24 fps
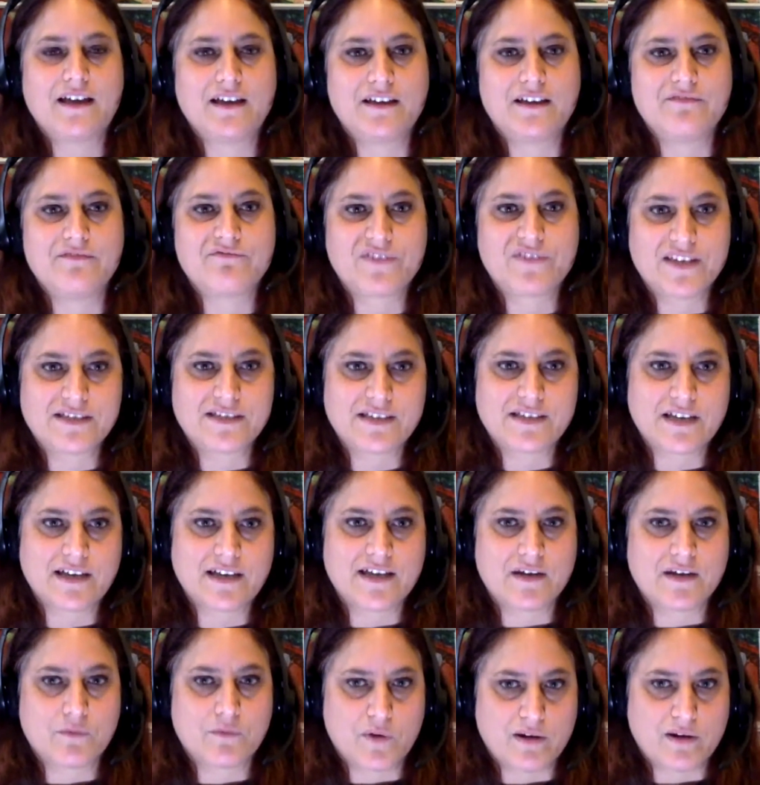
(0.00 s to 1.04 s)
a
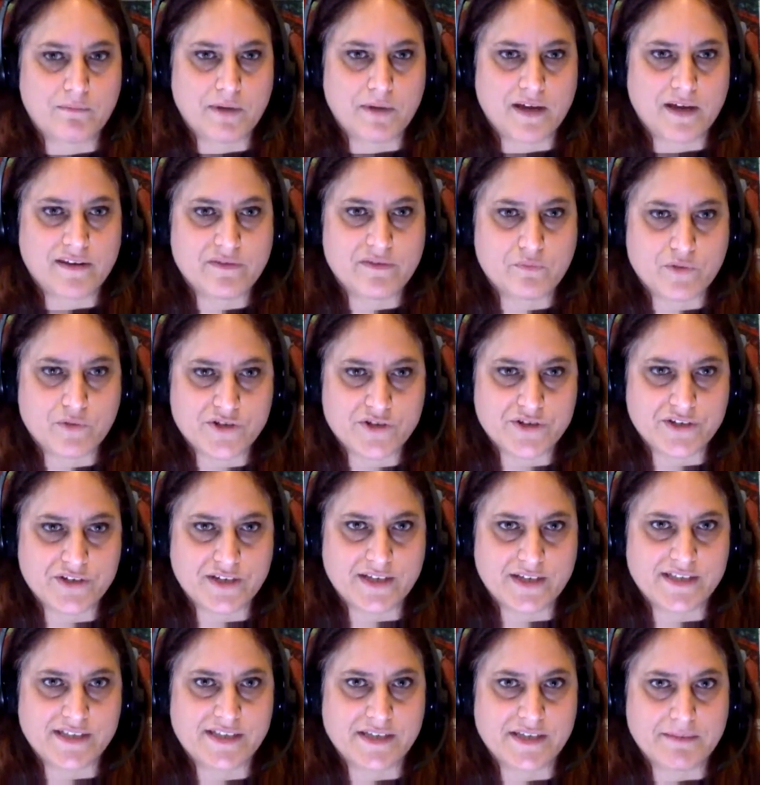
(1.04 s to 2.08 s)
visa in 1 month, which
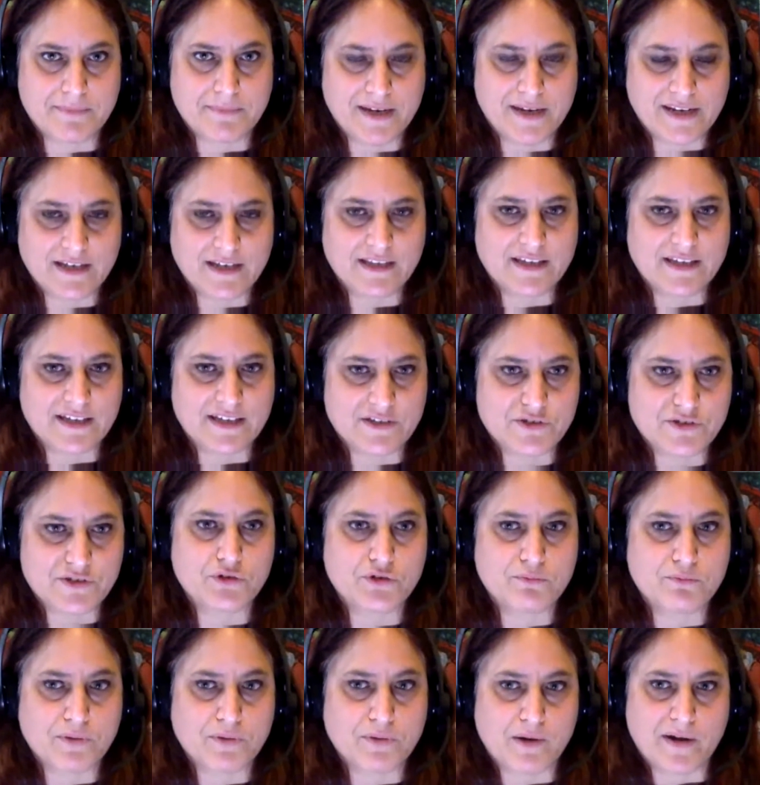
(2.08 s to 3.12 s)
leads immediately
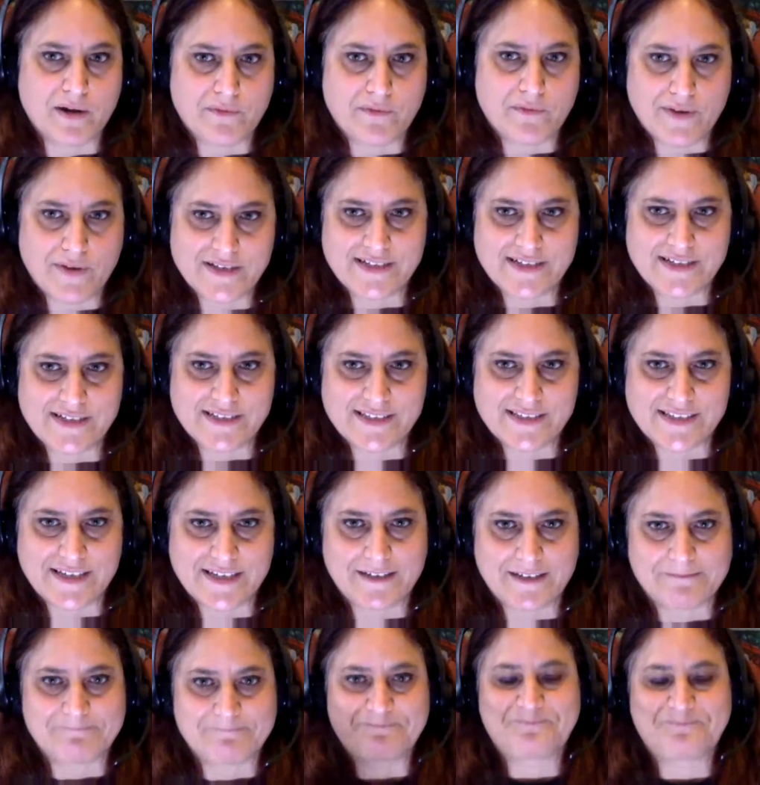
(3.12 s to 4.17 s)
to permanent
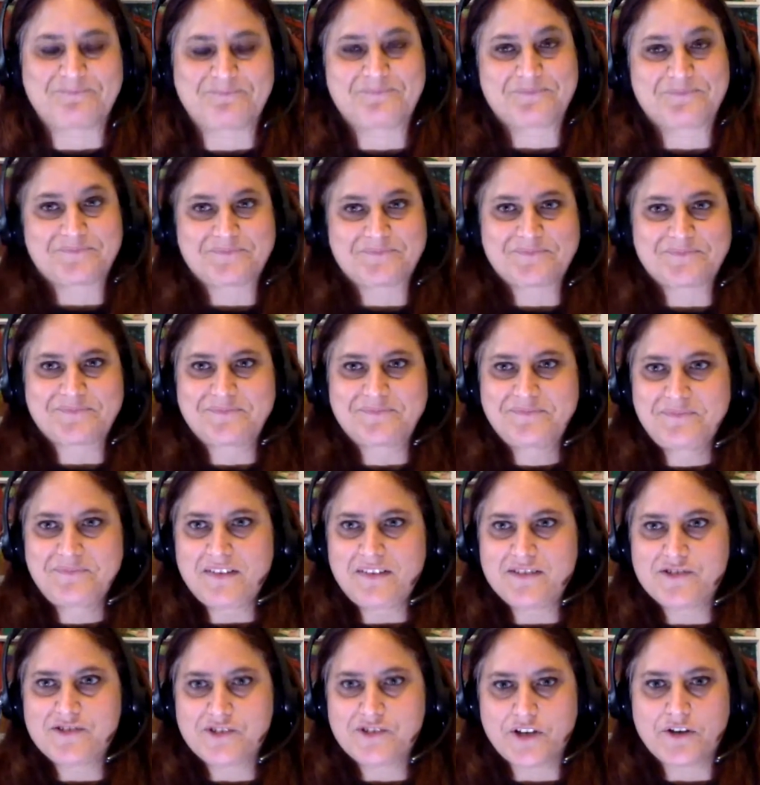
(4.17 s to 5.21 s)
residency.
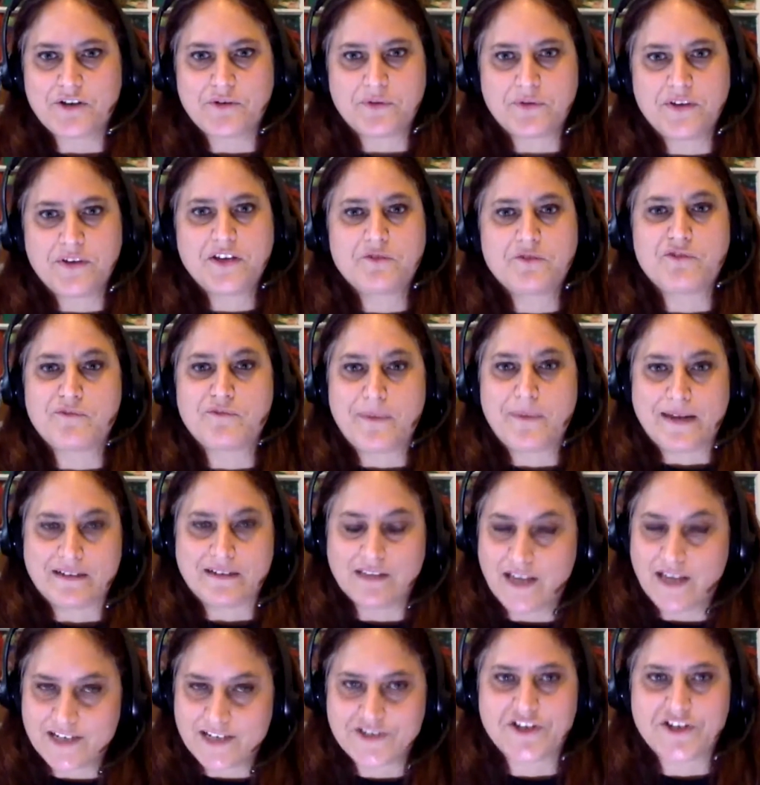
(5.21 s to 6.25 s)
So we've
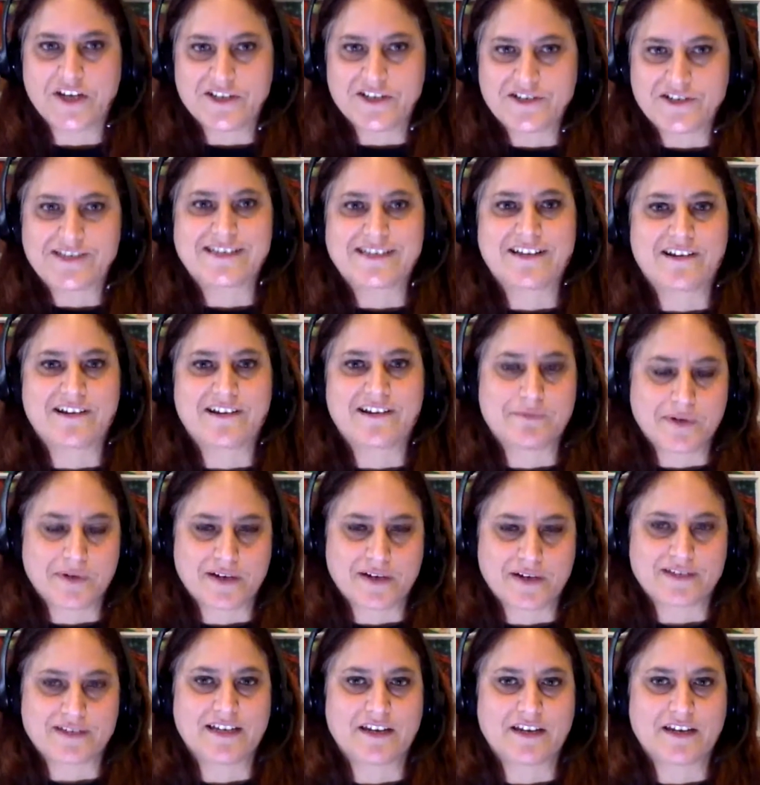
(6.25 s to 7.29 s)
made a lot of changes there, and
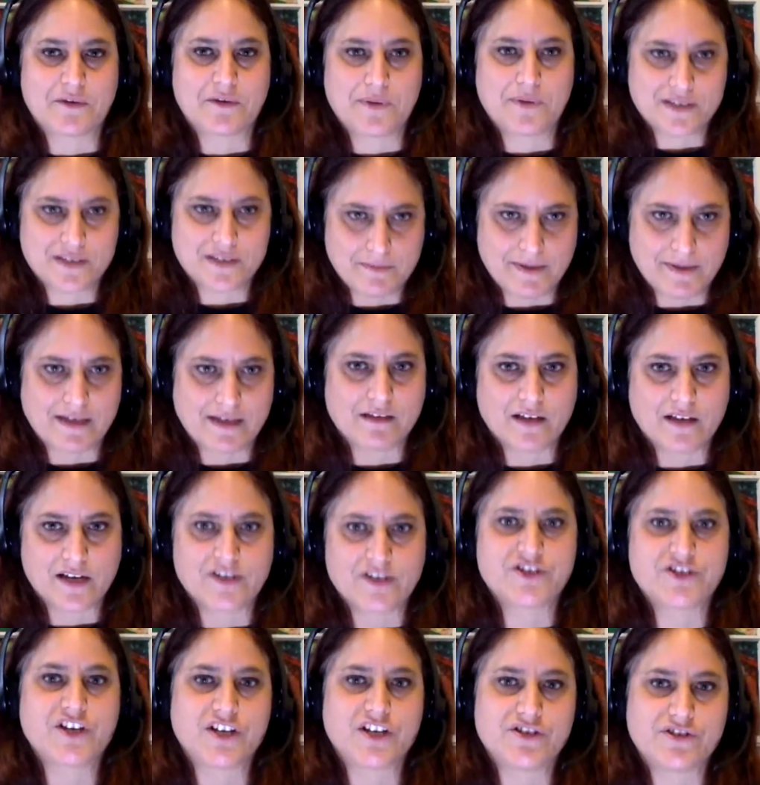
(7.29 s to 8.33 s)
we're continuing to make a
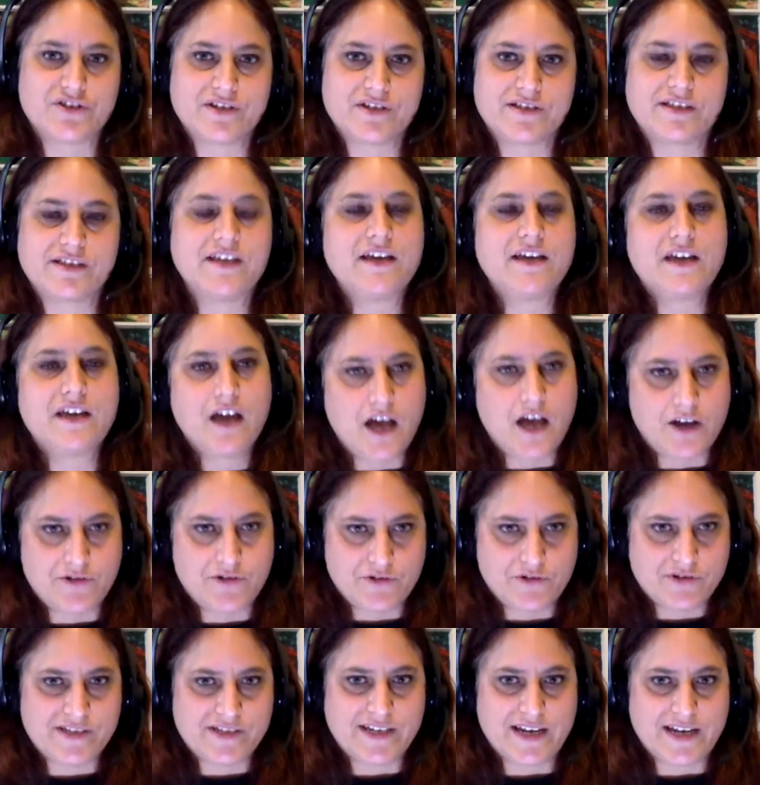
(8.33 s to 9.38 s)
lot of changes,
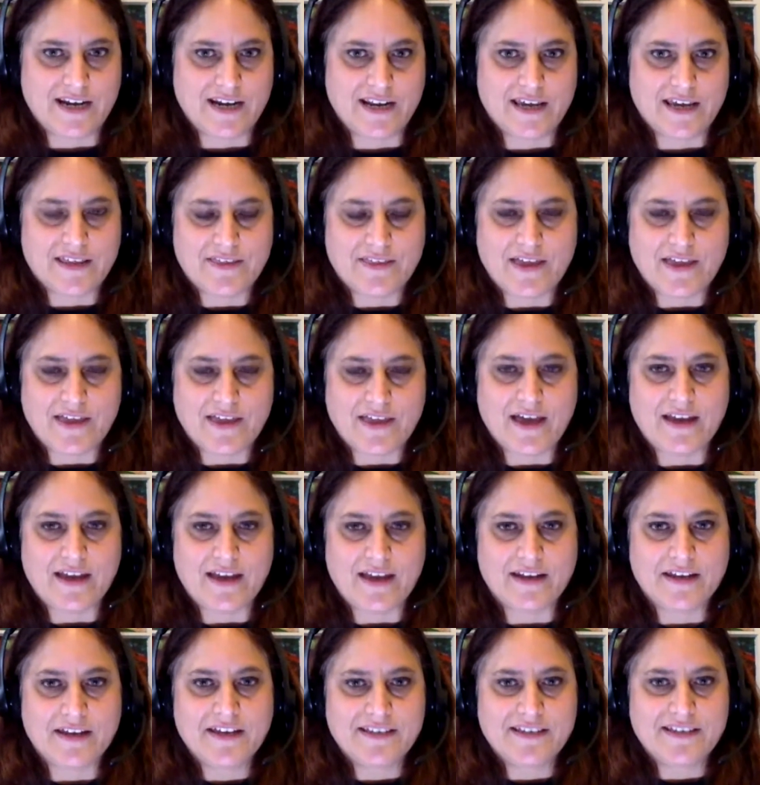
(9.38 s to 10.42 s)
understanding that
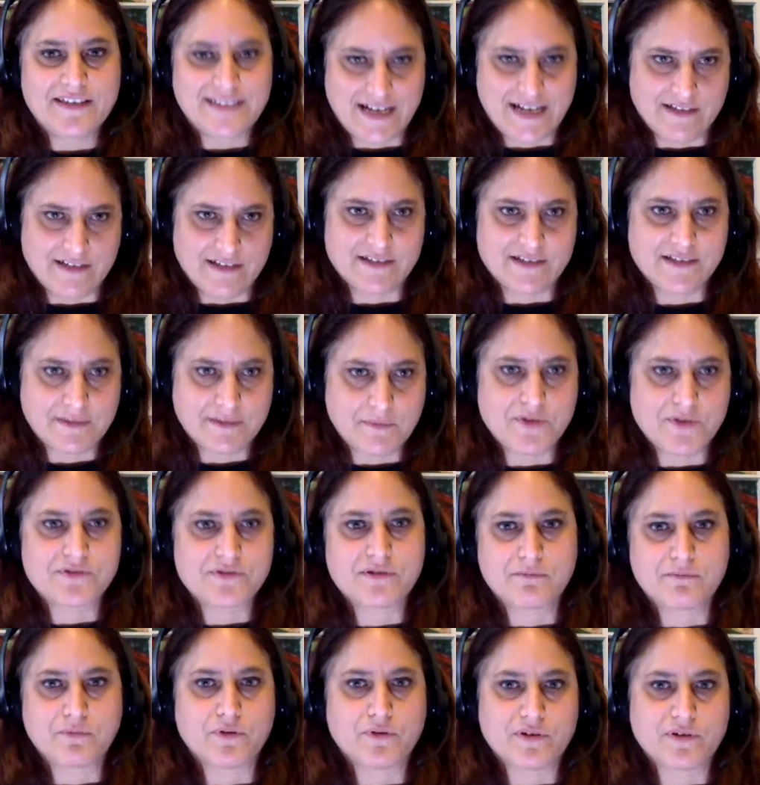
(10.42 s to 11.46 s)
talent is the most
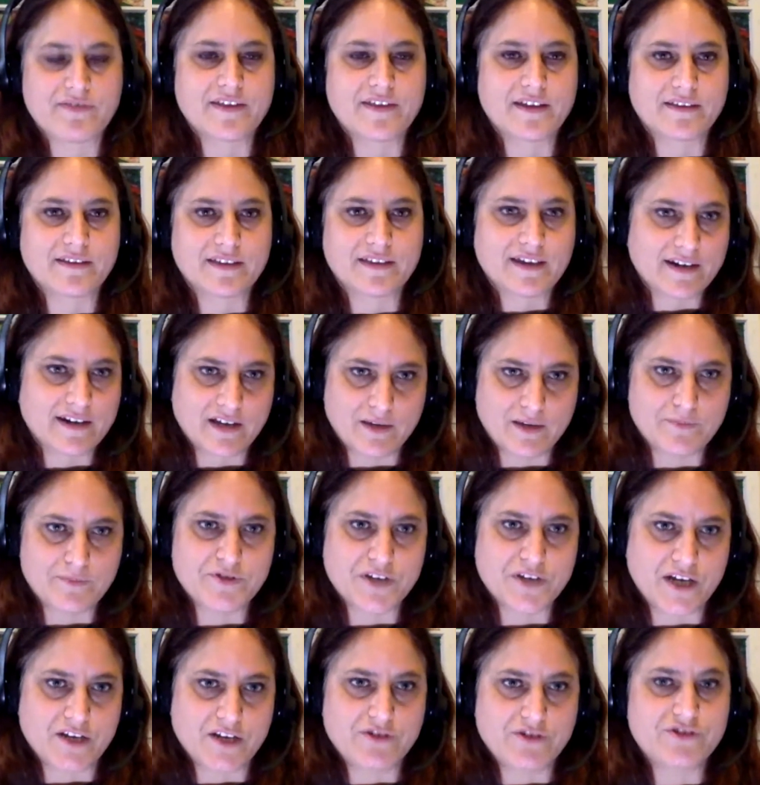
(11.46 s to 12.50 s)
important thing that can help
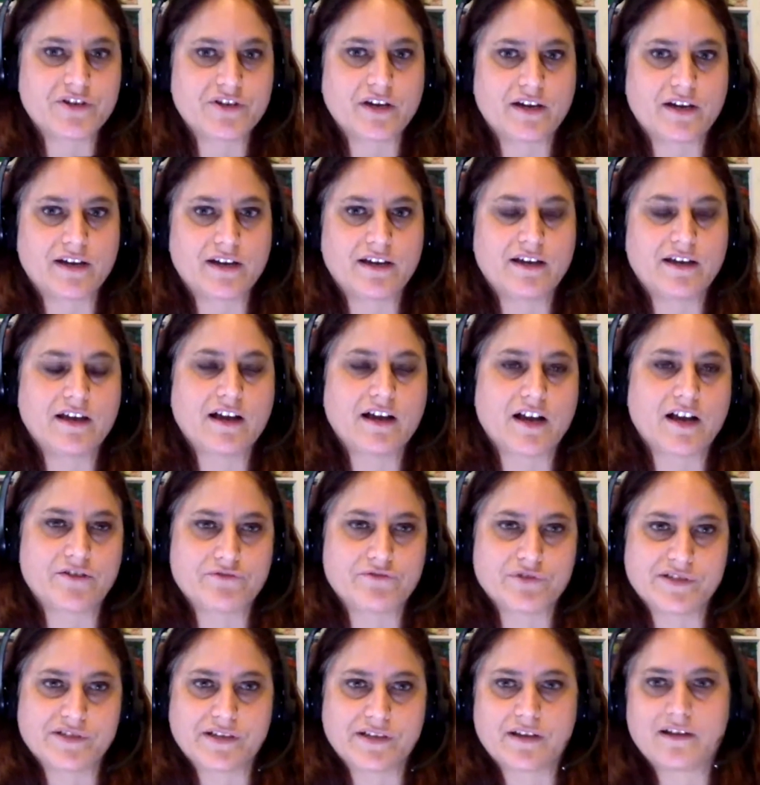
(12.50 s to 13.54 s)
change a
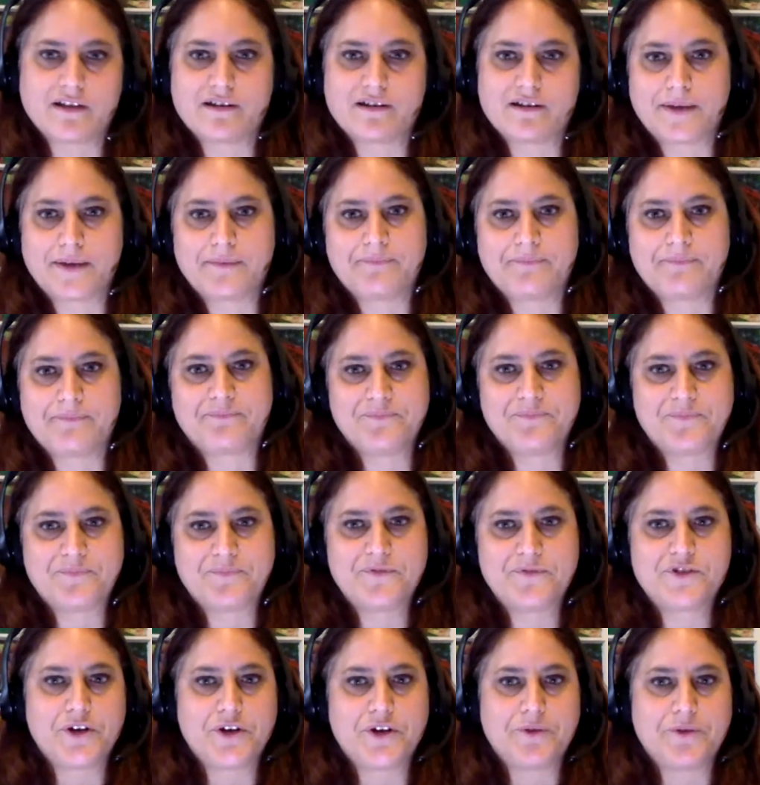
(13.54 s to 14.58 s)
country's economy.
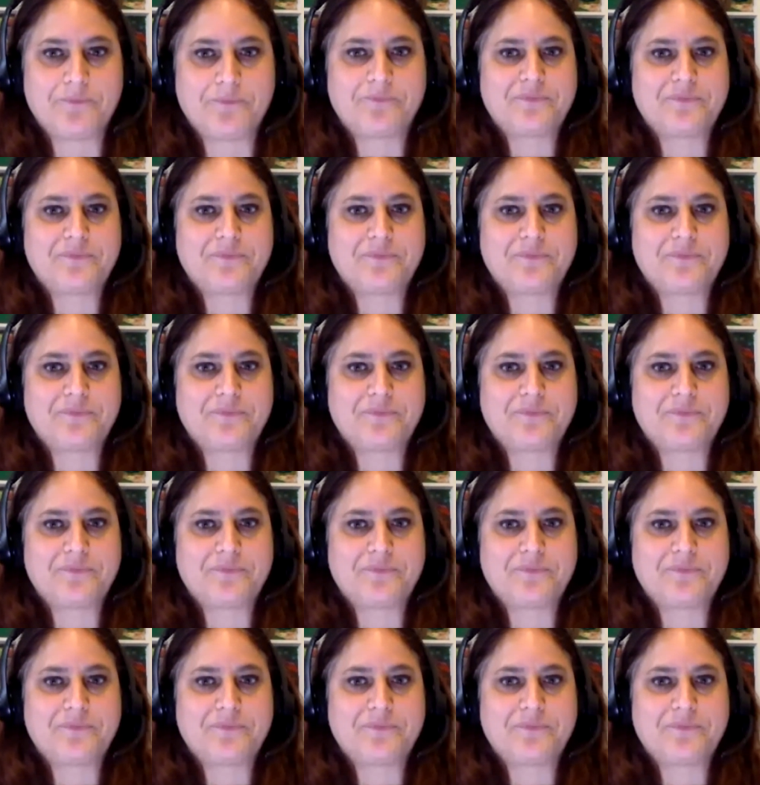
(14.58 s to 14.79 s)
So